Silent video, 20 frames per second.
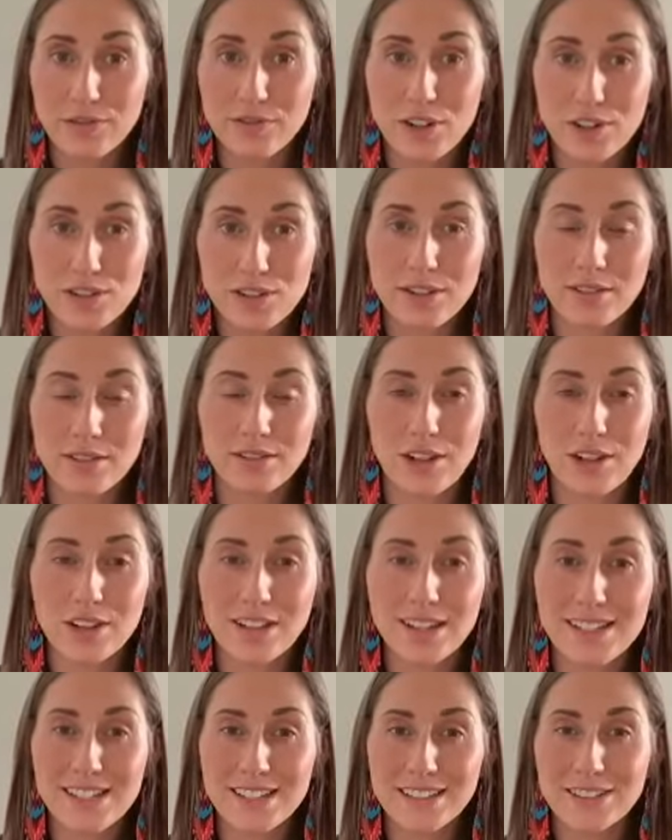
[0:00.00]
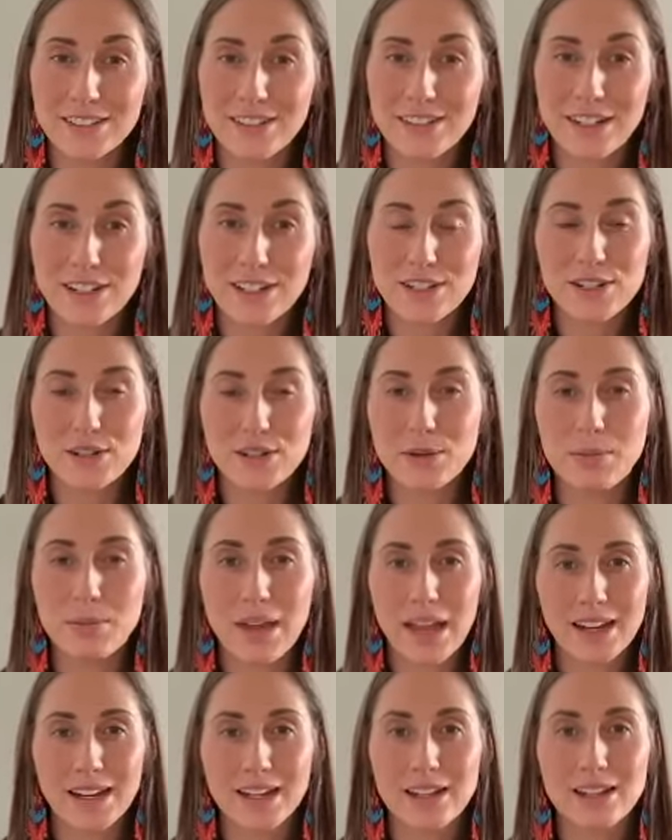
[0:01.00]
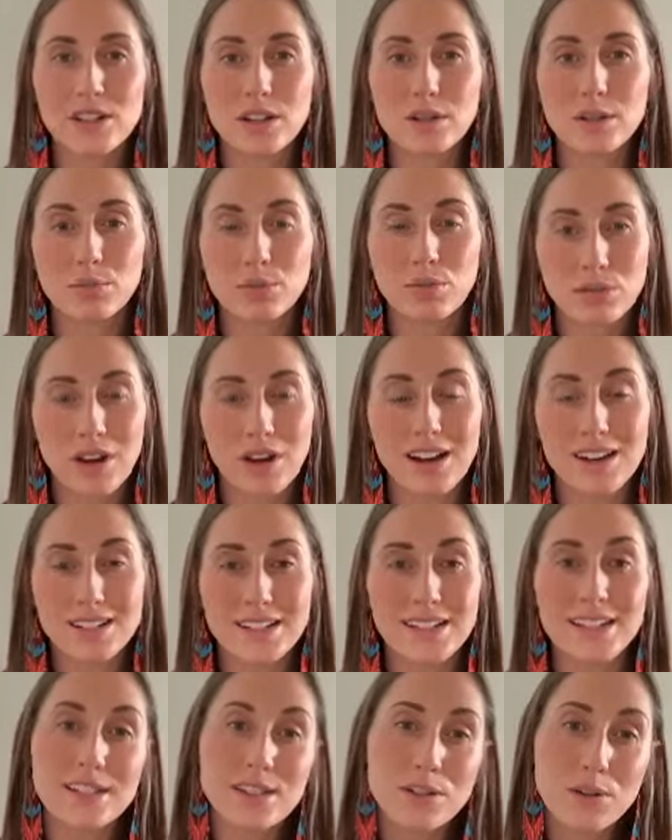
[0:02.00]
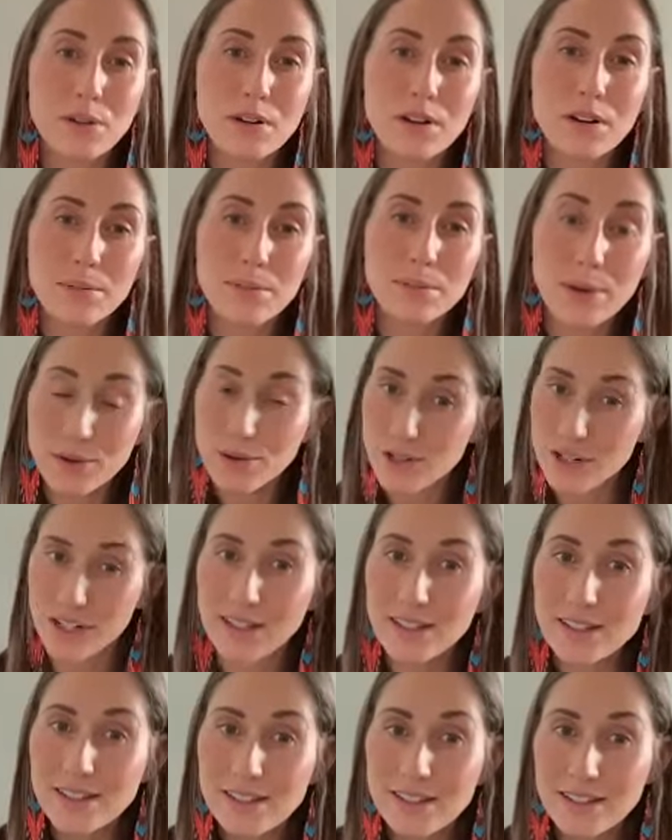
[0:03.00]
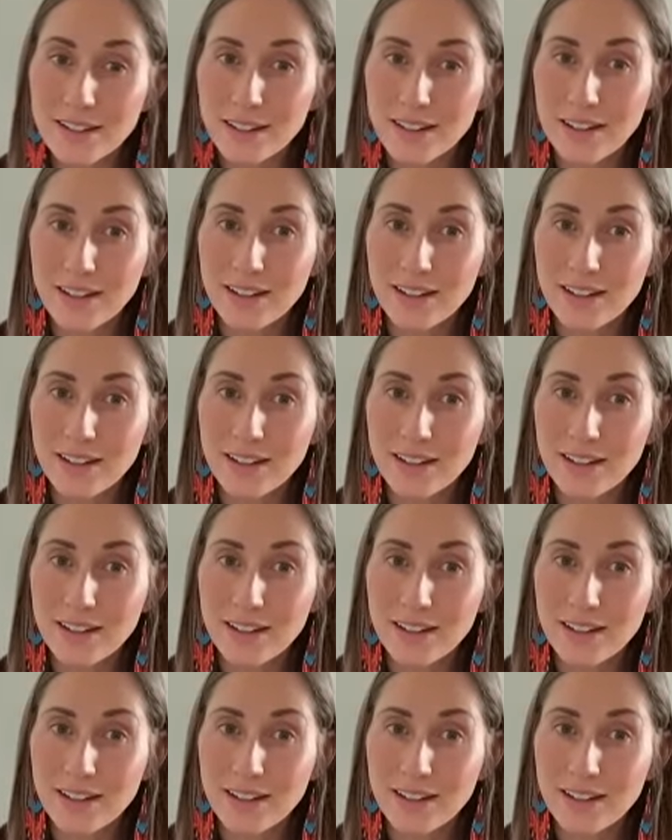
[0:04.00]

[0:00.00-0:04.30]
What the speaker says: First of all, it's learning to manage and process your emotions,